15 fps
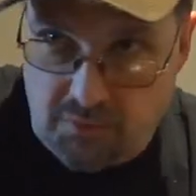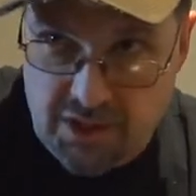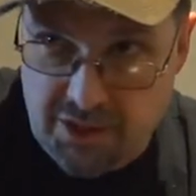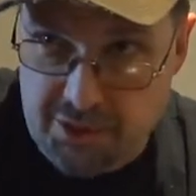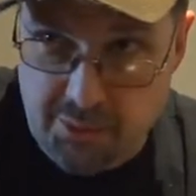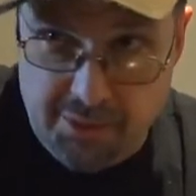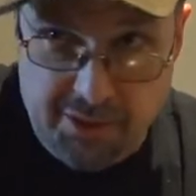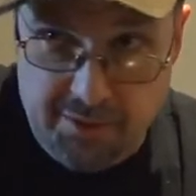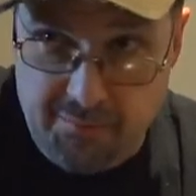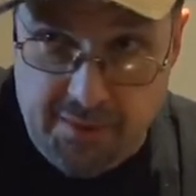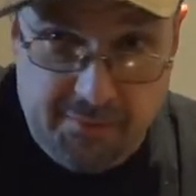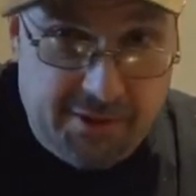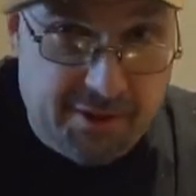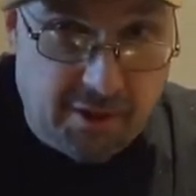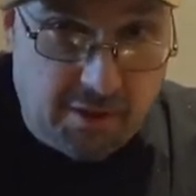
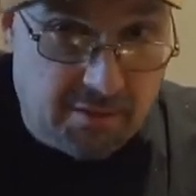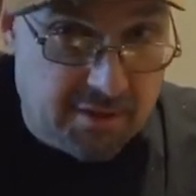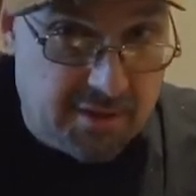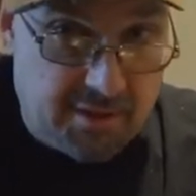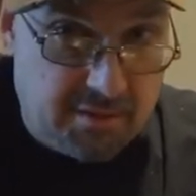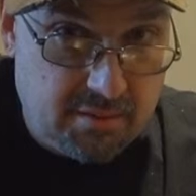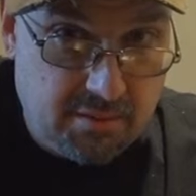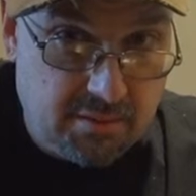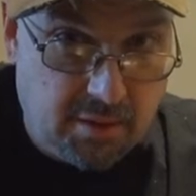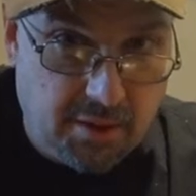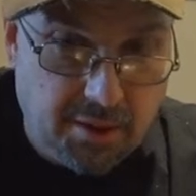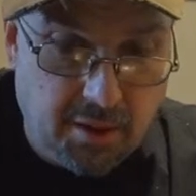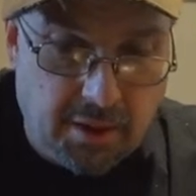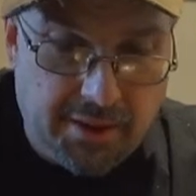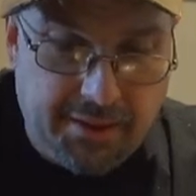$250
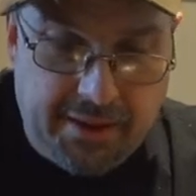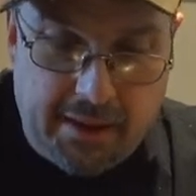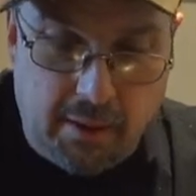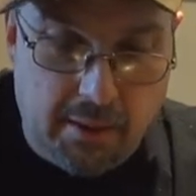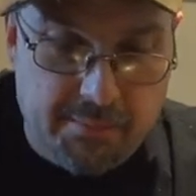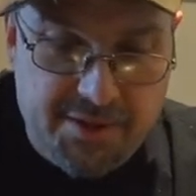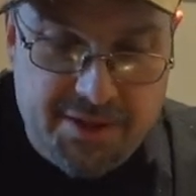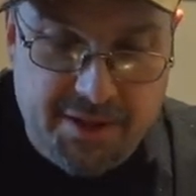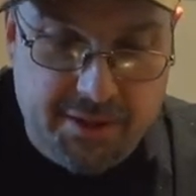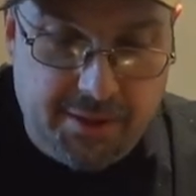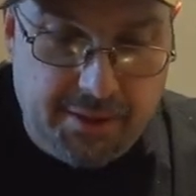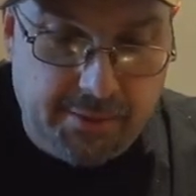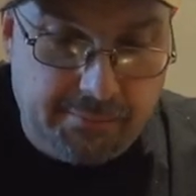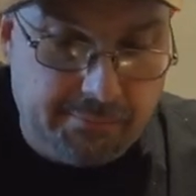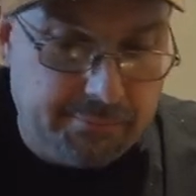online. Now I'm
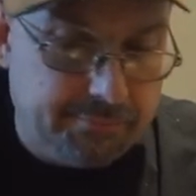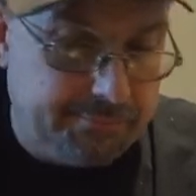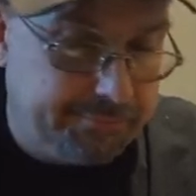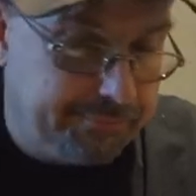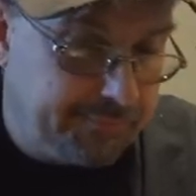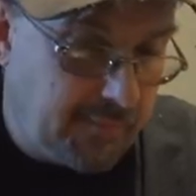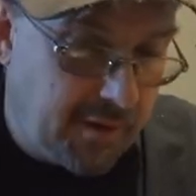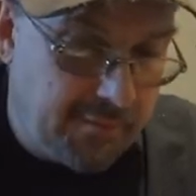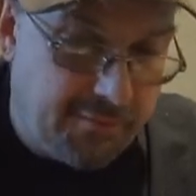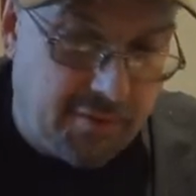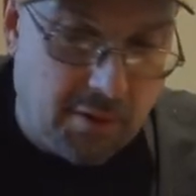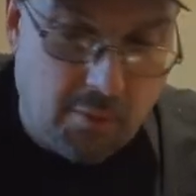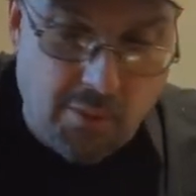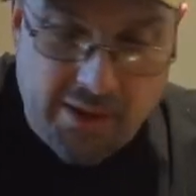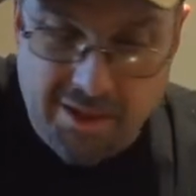seeing them
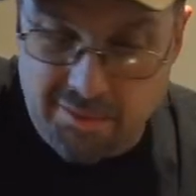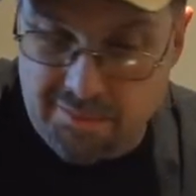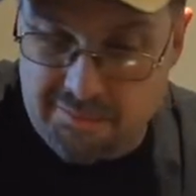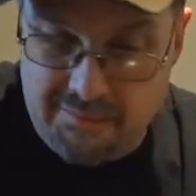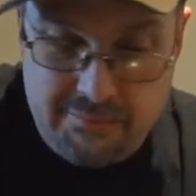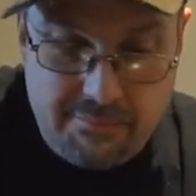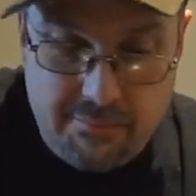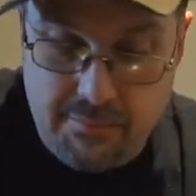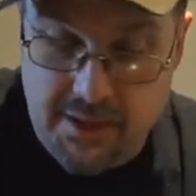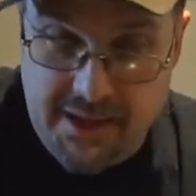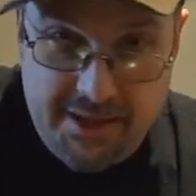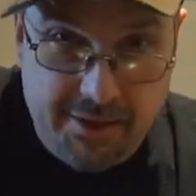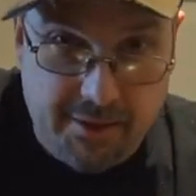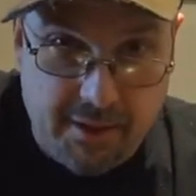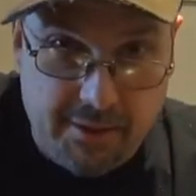for around
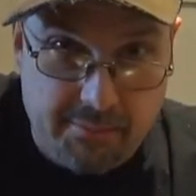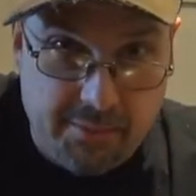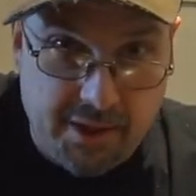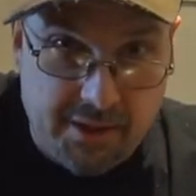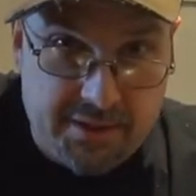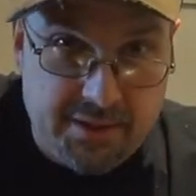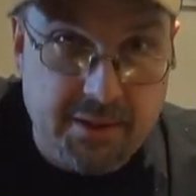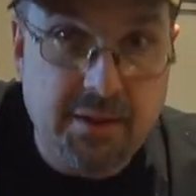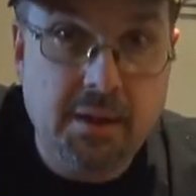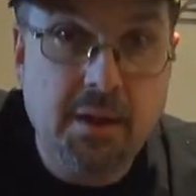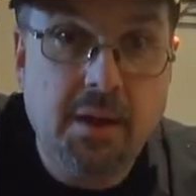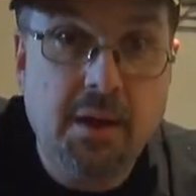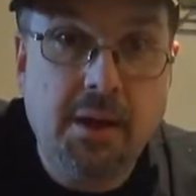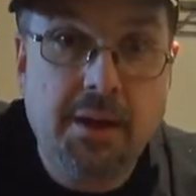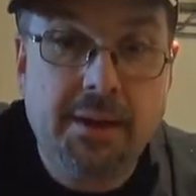$89.
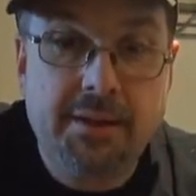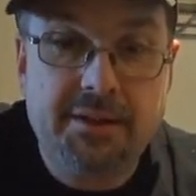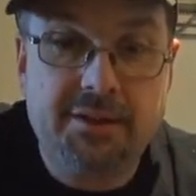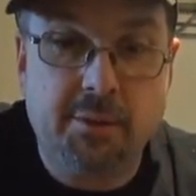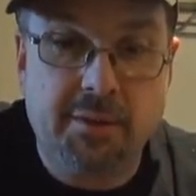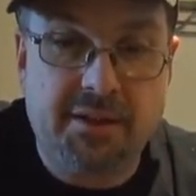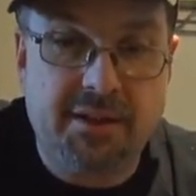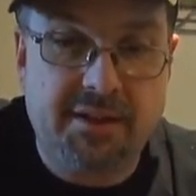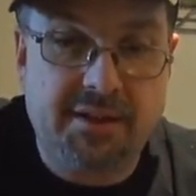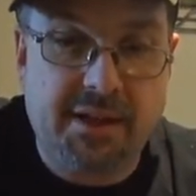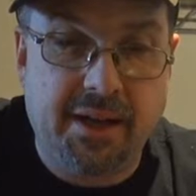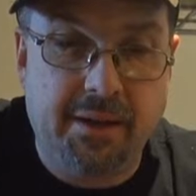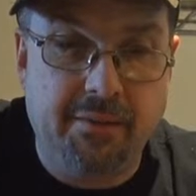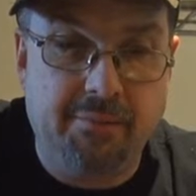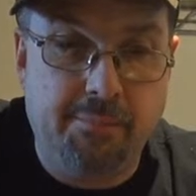So it's
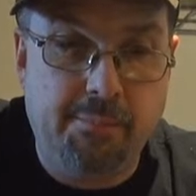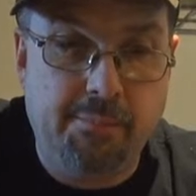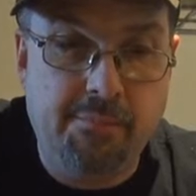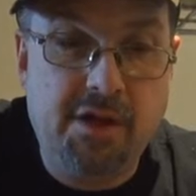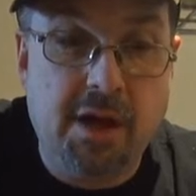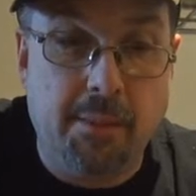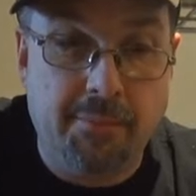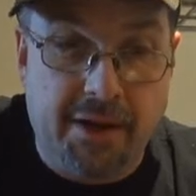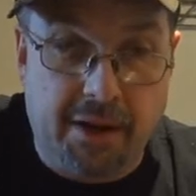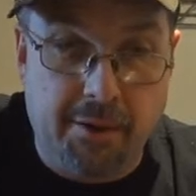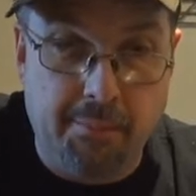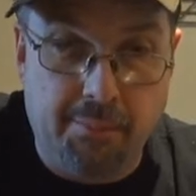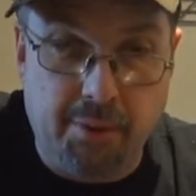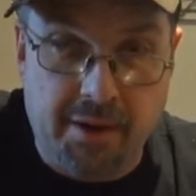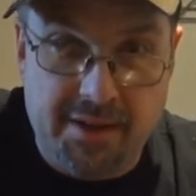kind of come down
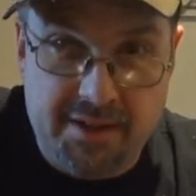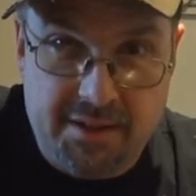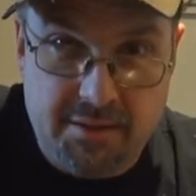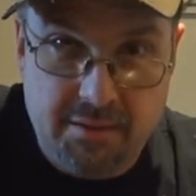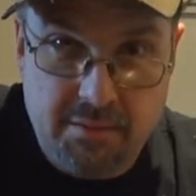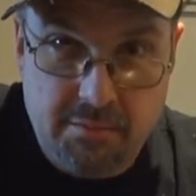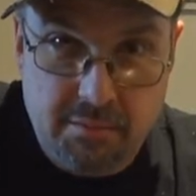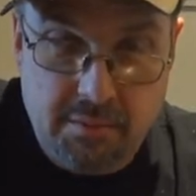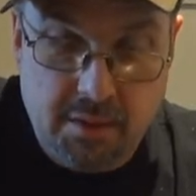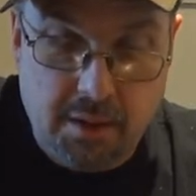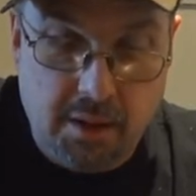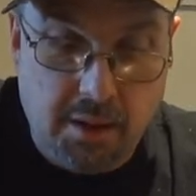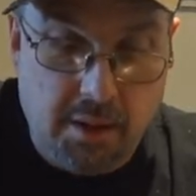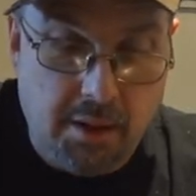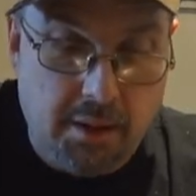in price.
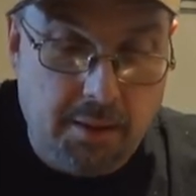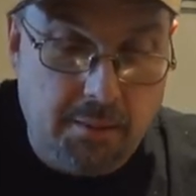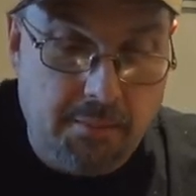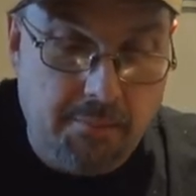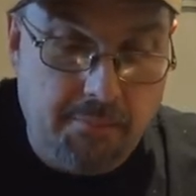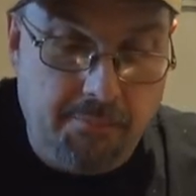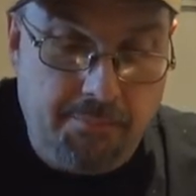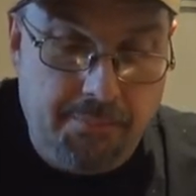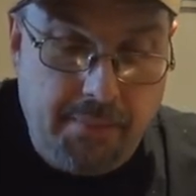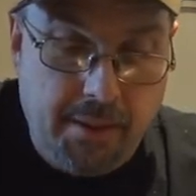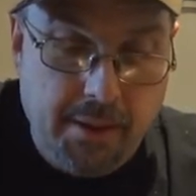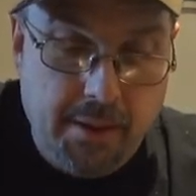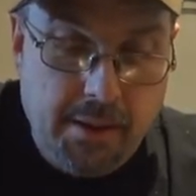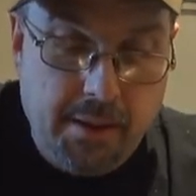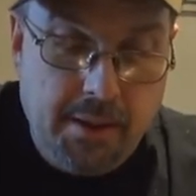I'll
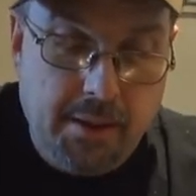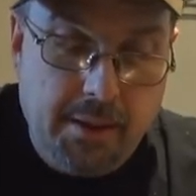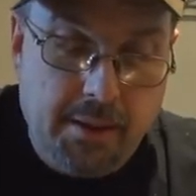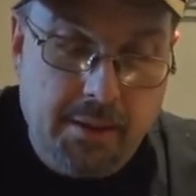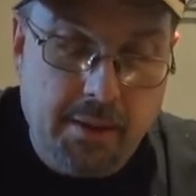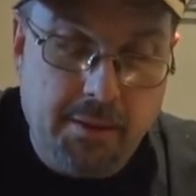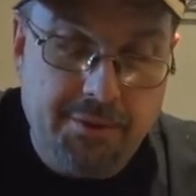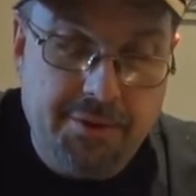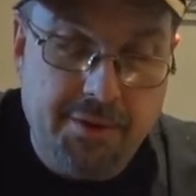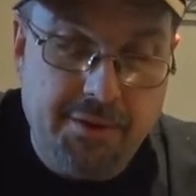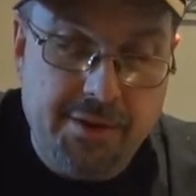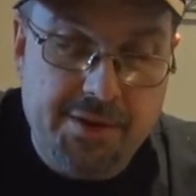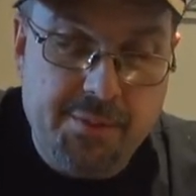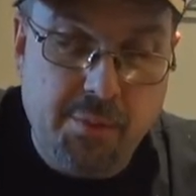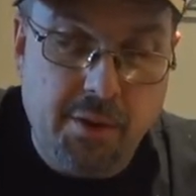turn
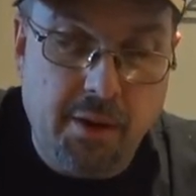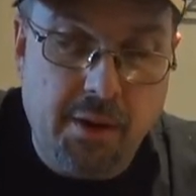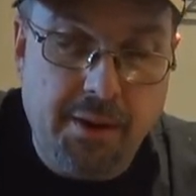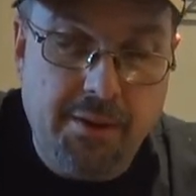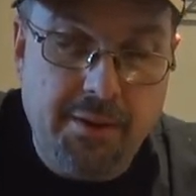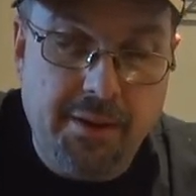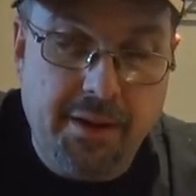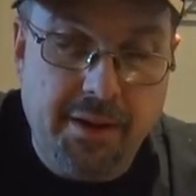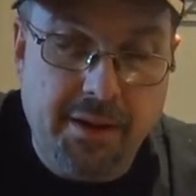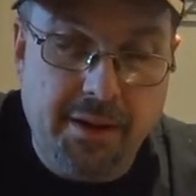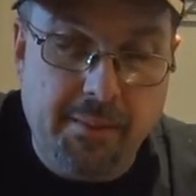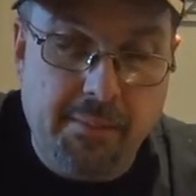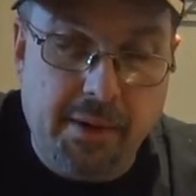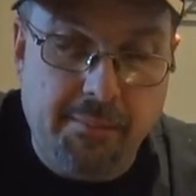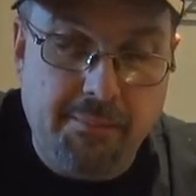this one on, and
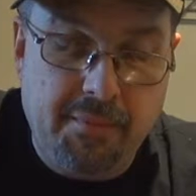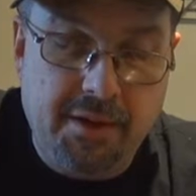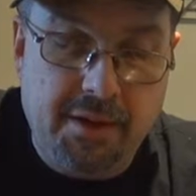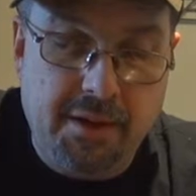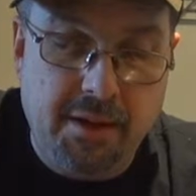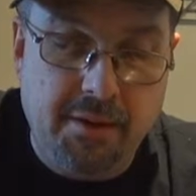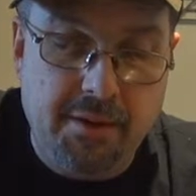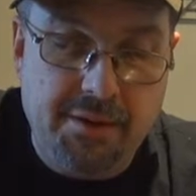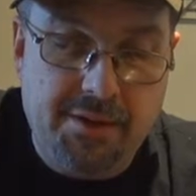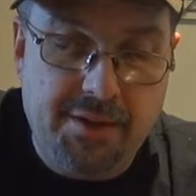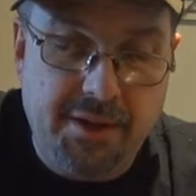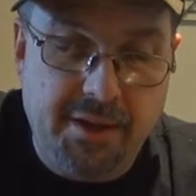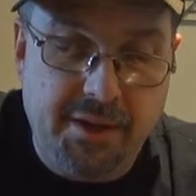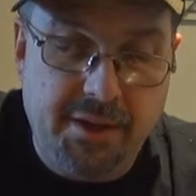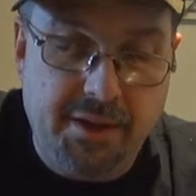I'm
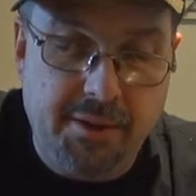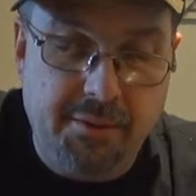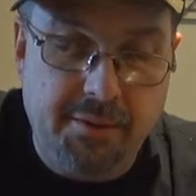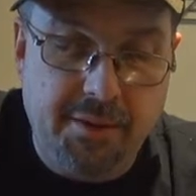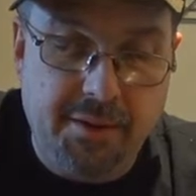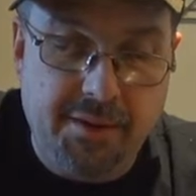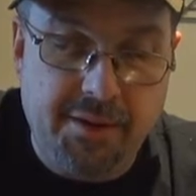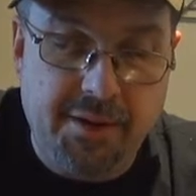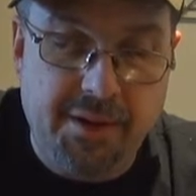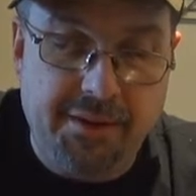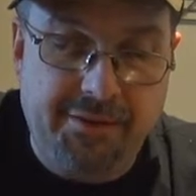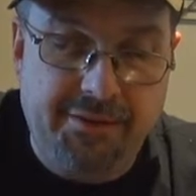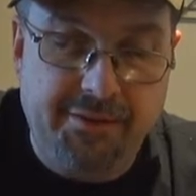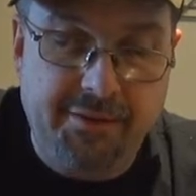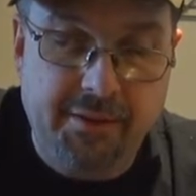guaranteeing you that
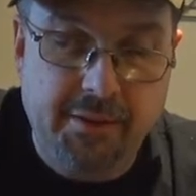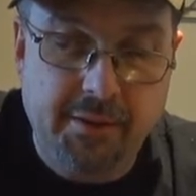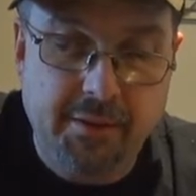this